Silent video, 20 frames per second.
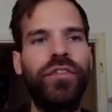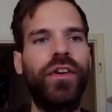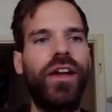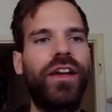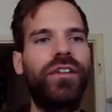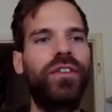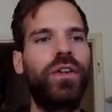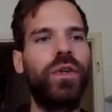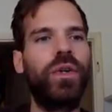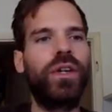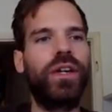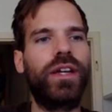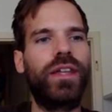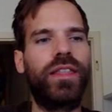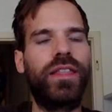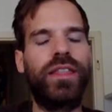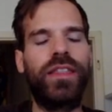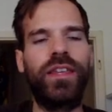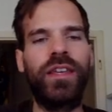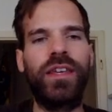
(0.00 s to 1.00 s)
have a look
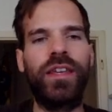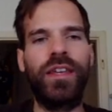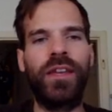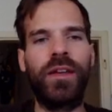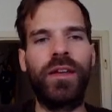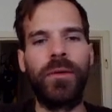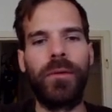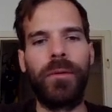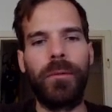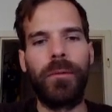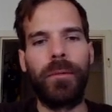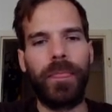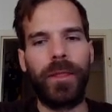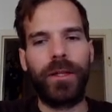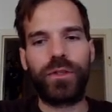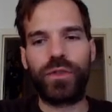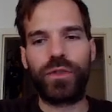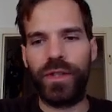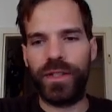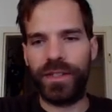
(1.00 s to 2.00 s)
at the
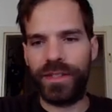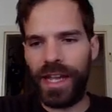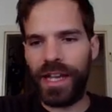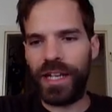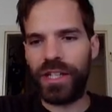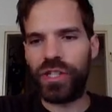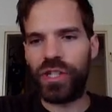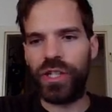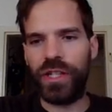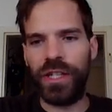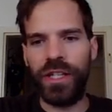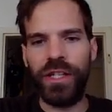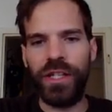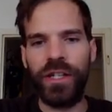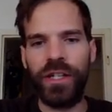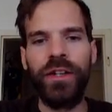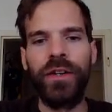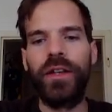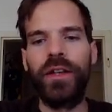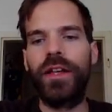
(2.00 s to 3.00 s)
transaction
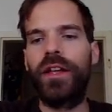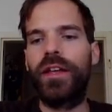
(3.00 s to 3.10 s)
here,